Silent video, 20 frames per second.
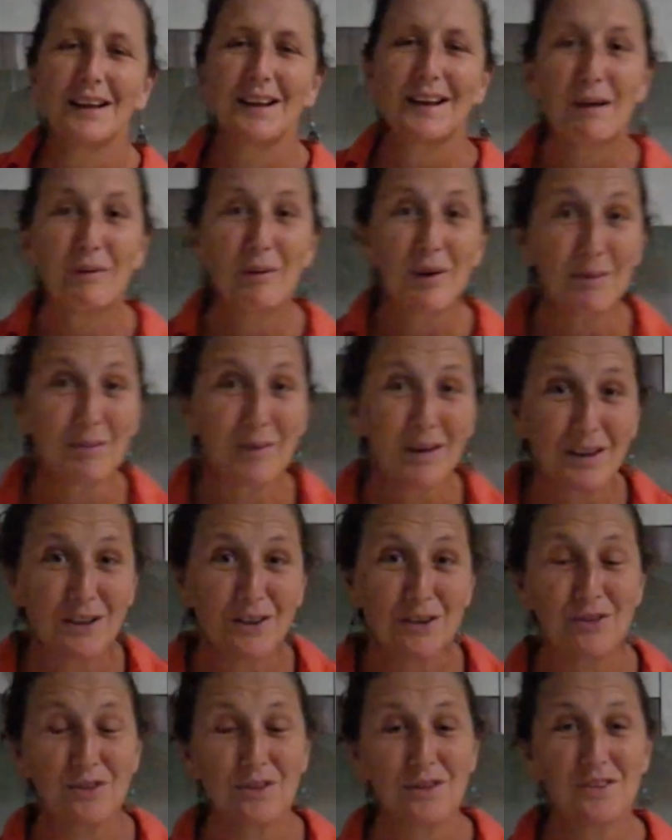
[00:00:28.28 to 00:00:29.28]
Now, what I'm going
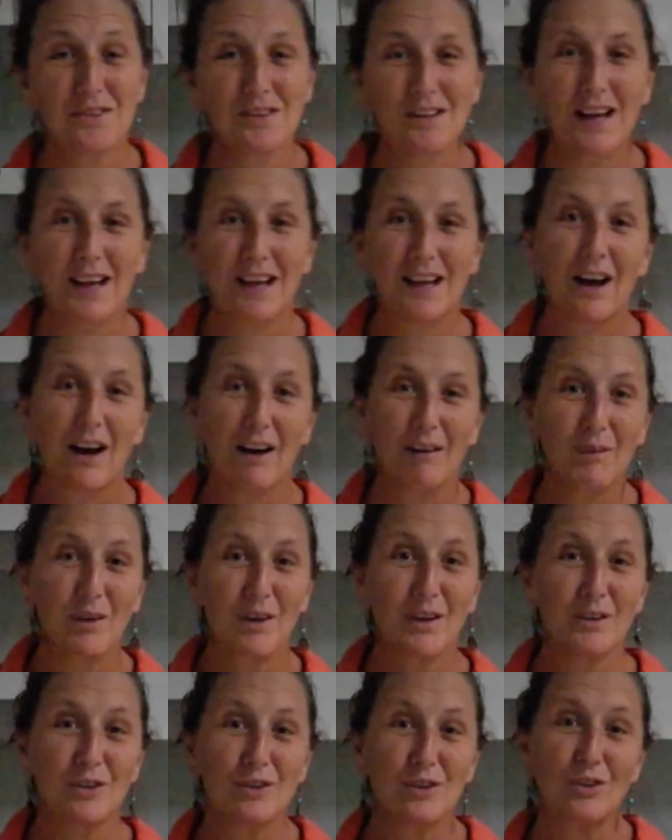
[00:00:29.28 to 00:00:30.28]
to do today, I'm
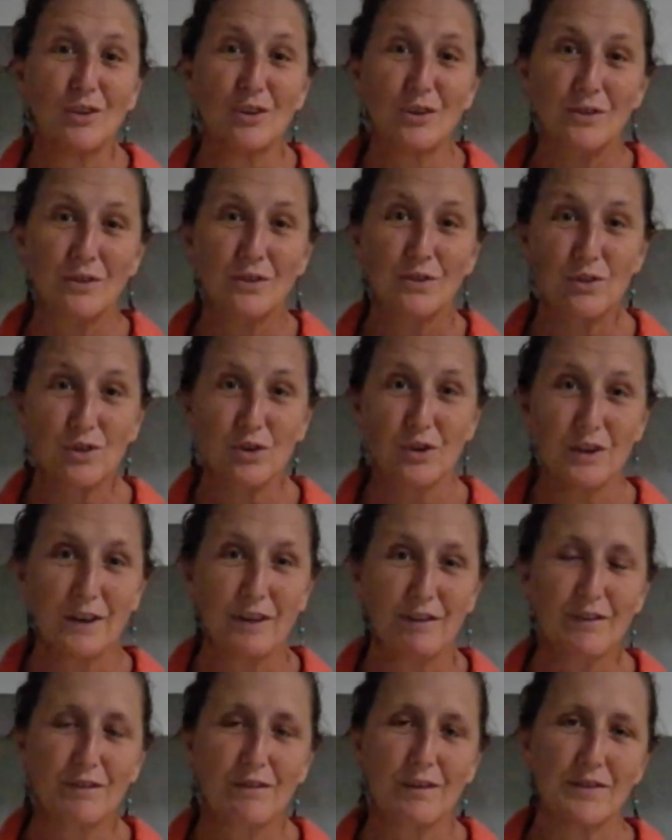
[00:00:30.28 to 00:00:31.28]
going to use two
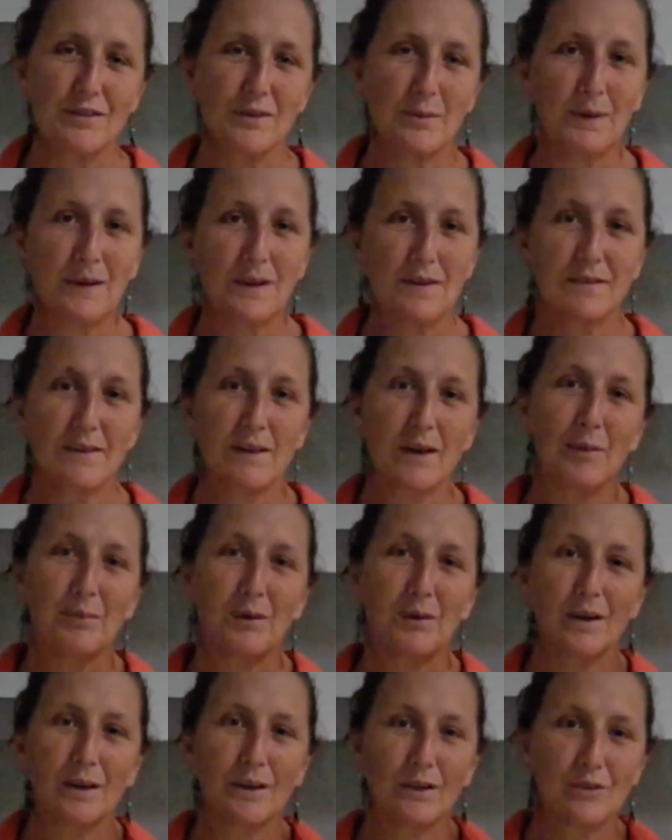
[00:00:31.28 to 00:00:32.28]
different recipes. So I'm
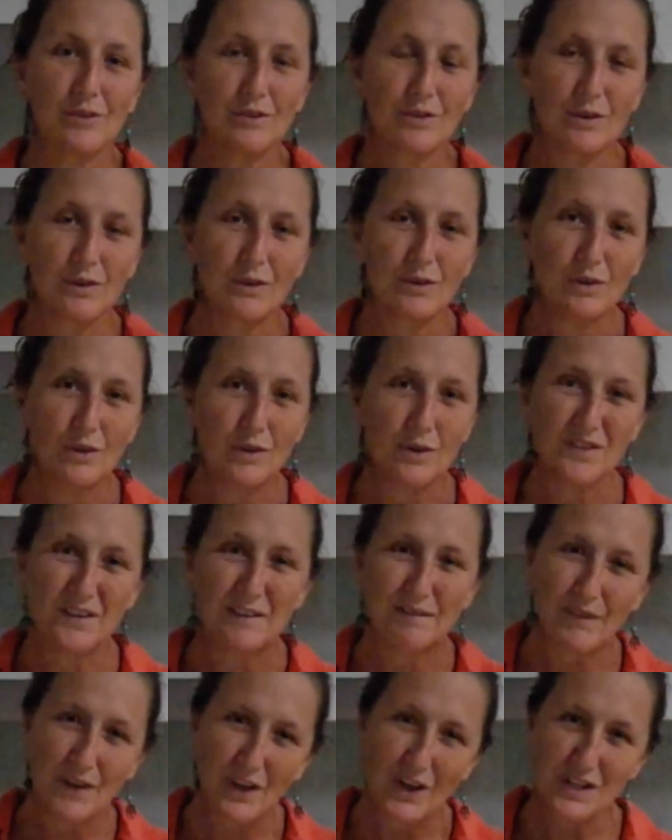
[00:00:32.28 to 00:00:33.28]
going to use a
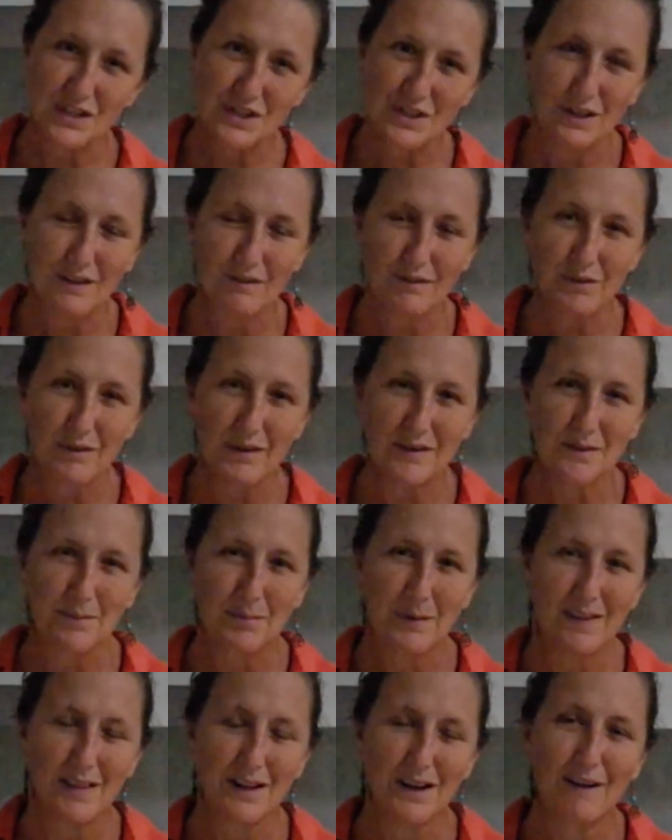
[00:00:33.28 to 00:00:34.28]
version of the
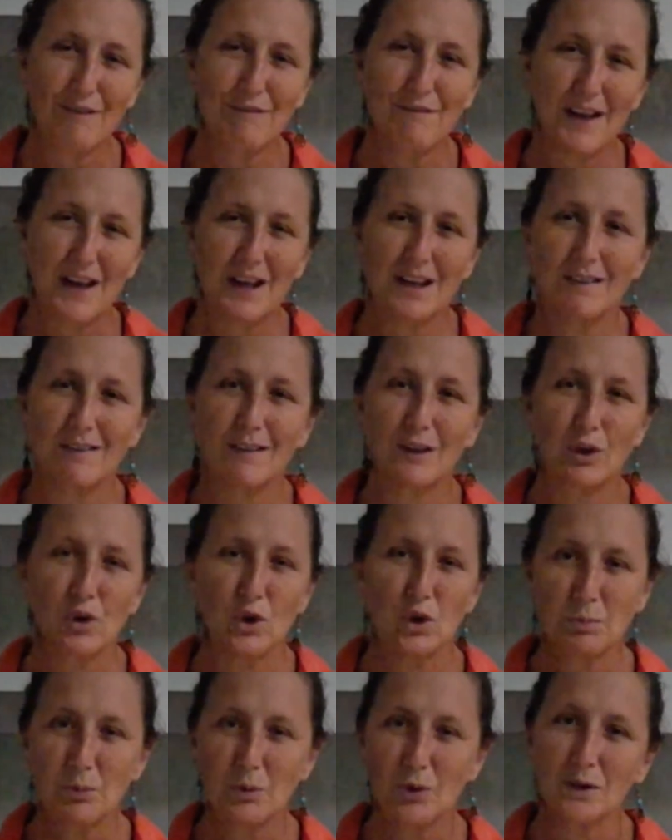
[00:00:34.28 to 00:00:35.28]
recipe that I found in the
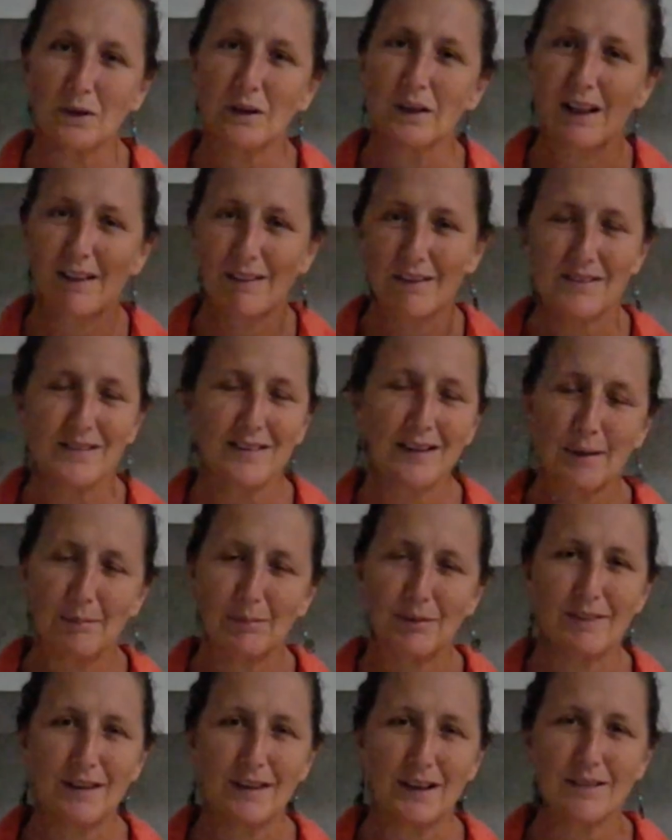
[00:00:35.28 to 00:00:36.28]
cookbook. There's a
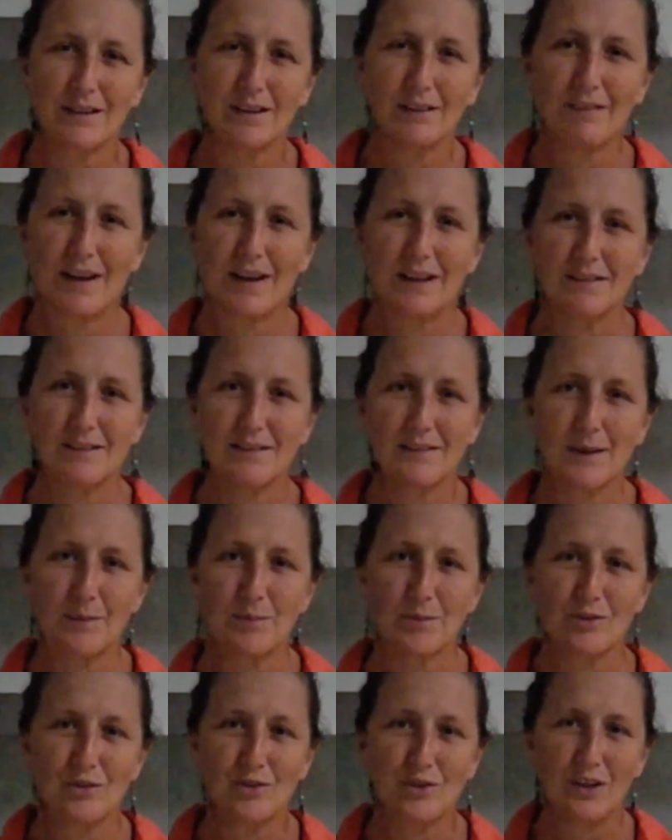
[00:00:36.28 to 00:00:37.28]
couple of things that I've had to
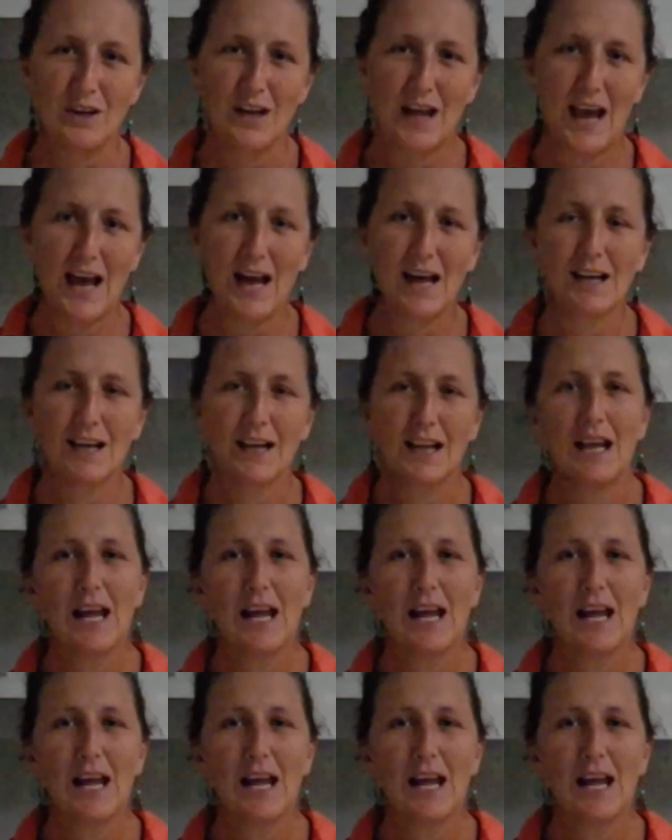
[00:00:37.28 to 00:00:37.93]
substitute out.